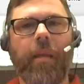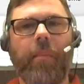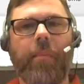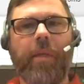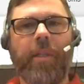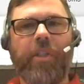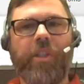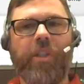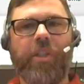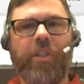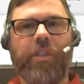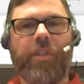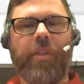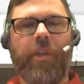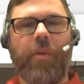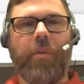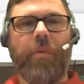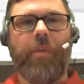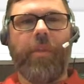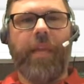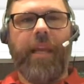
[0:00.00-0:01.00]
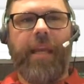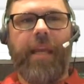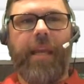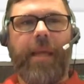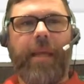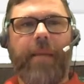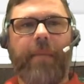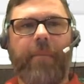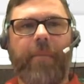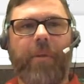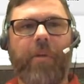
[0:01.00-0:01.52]
But just note that
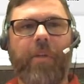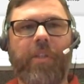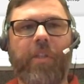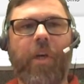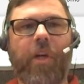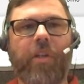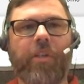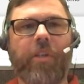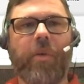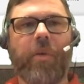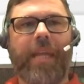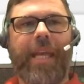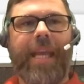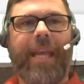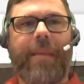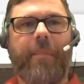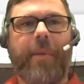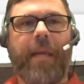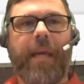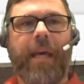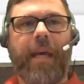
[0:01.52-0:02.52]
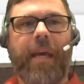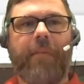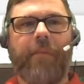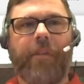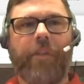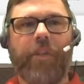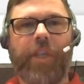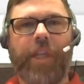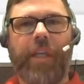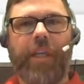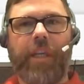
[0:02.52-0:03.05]
there is also an API for
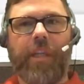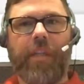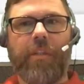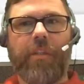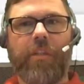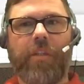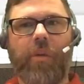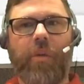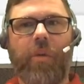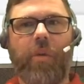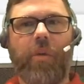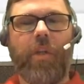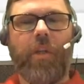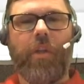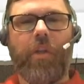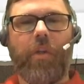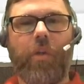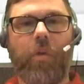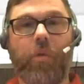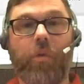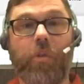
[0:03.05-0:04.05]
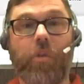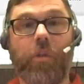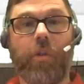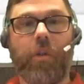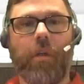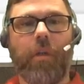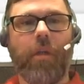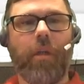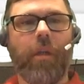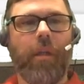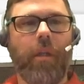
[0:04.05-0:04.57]
Jenkins, so you can use
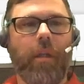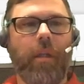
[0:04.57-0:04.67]
your